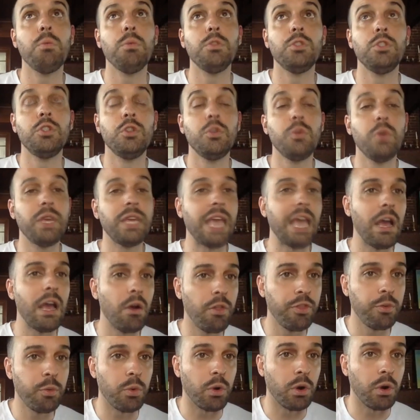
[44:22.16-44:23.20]
doing
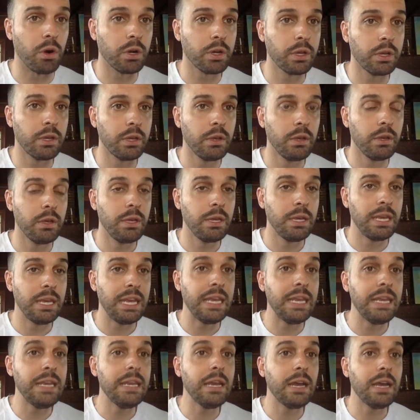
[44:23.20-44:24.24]
health work
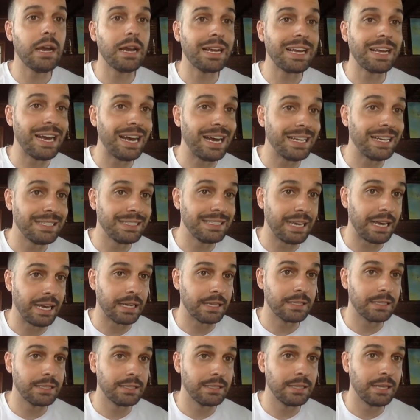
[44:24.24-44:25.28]
in a
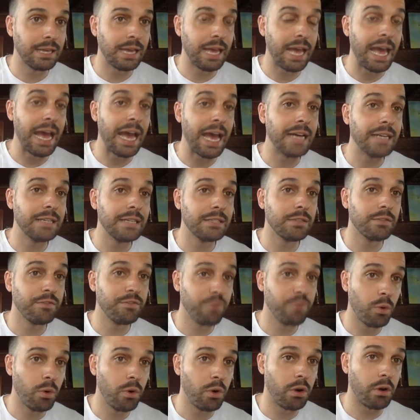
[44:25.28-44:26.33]
context, as a
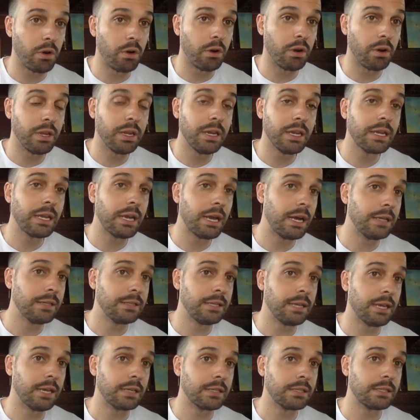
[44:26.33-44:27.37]
foreigner, in a
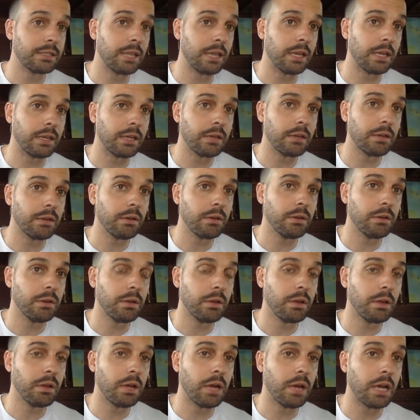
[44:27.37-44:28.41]
context like
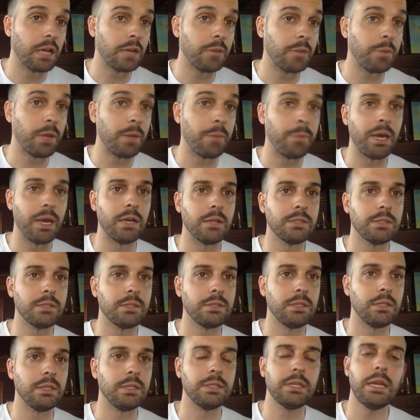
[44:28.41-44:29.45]
occupied
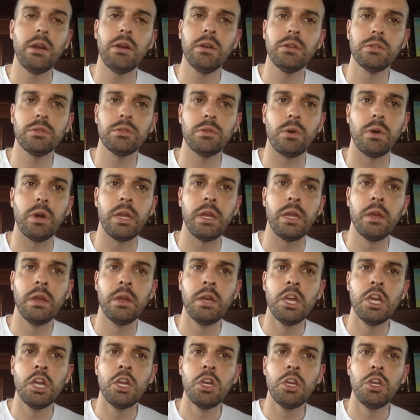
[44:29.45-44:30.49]
Palestinian territory,
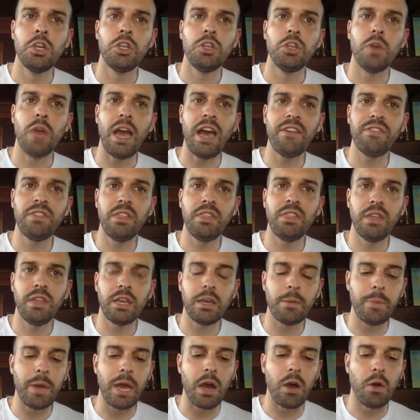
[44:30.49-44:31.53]
you have to think
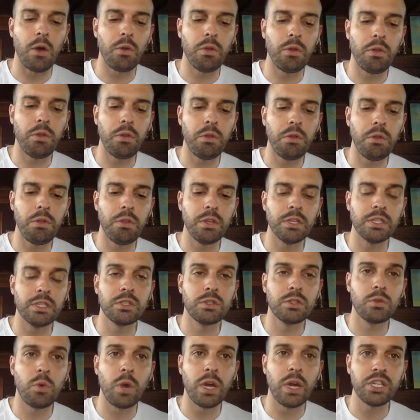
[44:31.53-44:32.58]
about
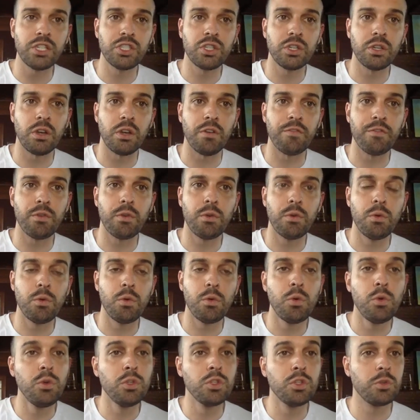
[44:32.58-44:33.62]
this question of
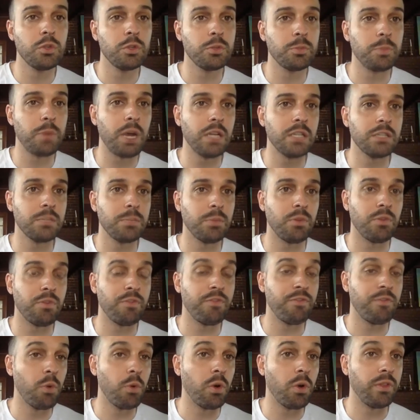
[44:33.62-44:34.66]
who's responsible
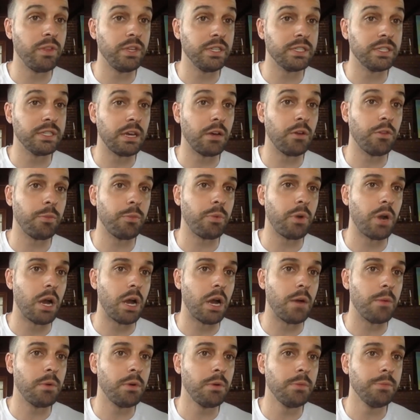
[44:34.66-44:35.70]
for these health
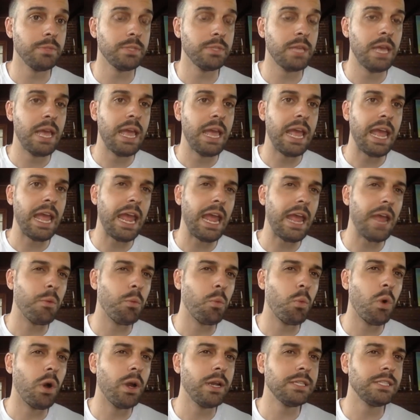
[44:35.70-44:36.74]
problems? And
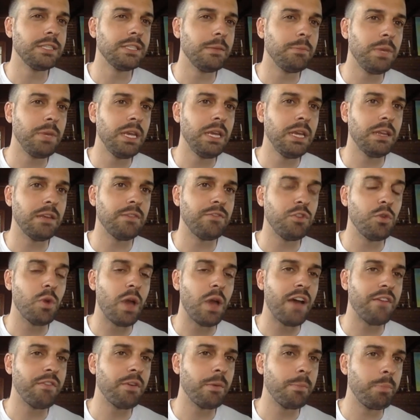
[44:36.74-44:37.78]
what does it mean if you
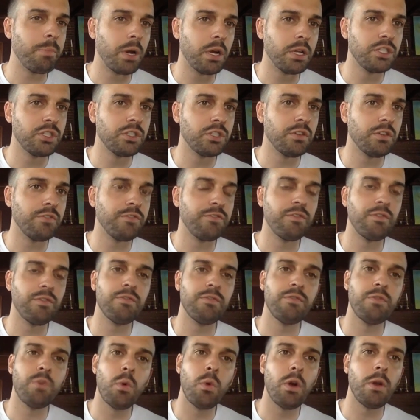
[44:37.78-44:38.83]
have a bunch of
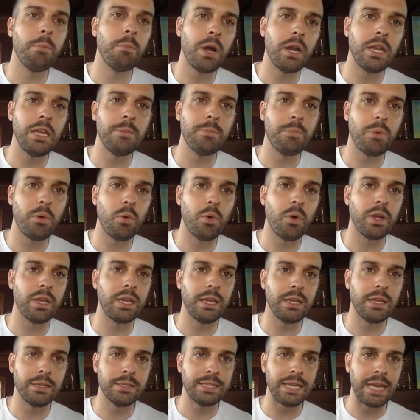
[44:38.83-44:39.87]
foreign money pouring
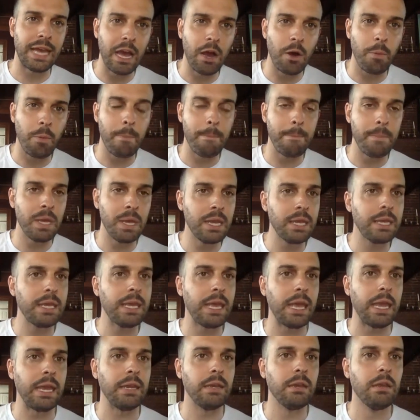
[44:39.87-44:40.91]
in to help
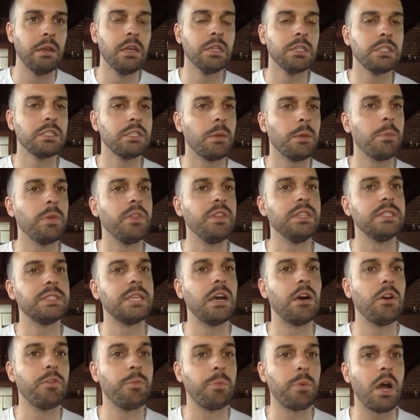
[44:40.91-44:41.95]
mitigate some of these
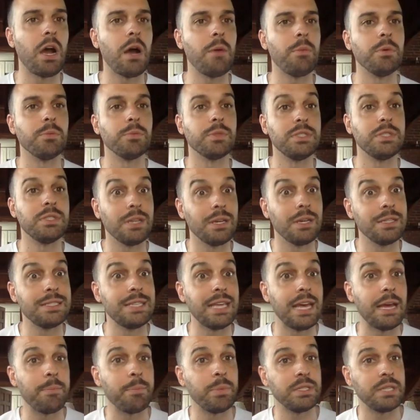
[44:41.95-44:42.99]
health problems? Does
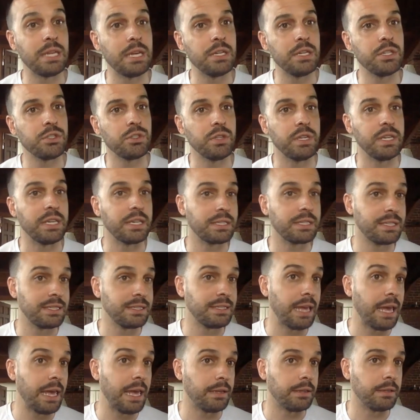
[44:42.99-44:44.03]
that potentially
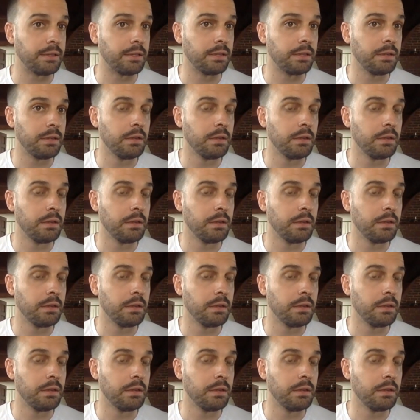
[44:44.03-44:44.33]
extend